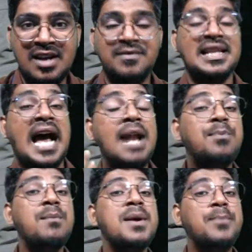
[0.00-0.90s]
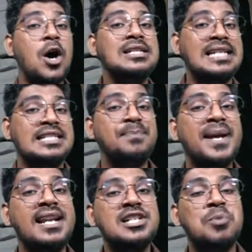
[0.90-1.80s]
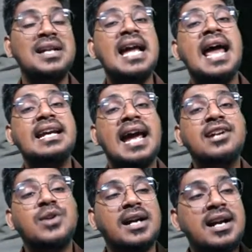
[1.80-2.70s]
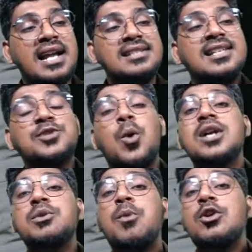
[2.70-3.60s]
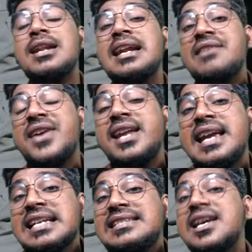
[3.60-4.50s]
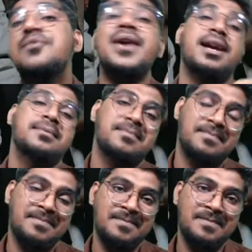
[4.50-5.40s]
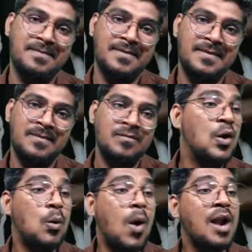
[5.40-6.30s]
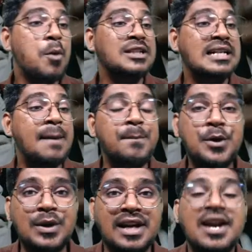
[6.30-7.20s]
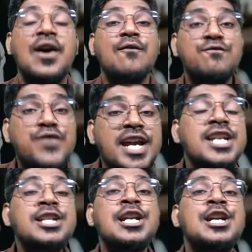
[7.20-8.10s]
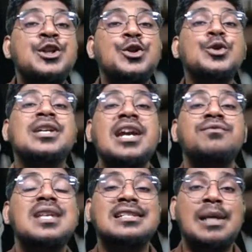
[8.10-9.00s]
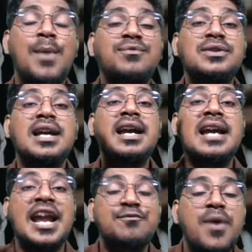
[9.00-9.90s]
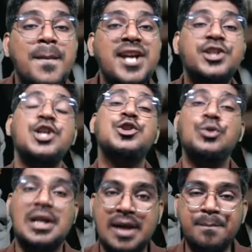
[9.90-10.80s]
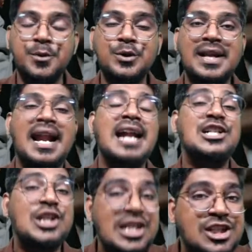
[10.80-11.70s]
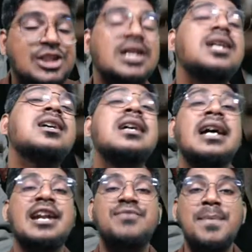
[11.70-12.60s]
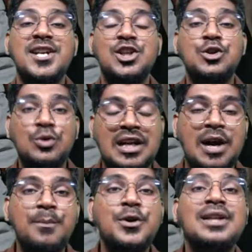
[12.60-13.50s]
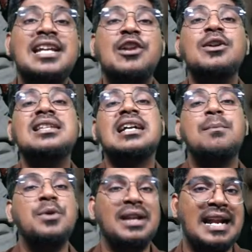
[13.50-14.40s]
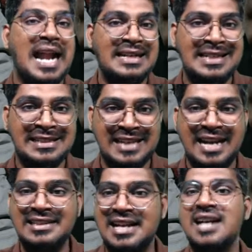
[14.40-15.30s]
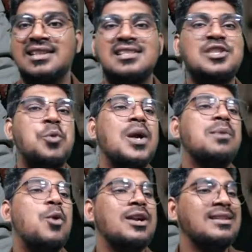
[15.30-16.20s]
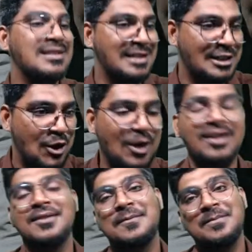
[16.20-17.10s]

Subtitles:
With the help of my past experience only, I can recognize this water bottle in a very easier way. But what about the computer? We need to give some of the information to the computer and teach the information to the computer. Then only the computer can understand, yeah, this is water bottle, this and all.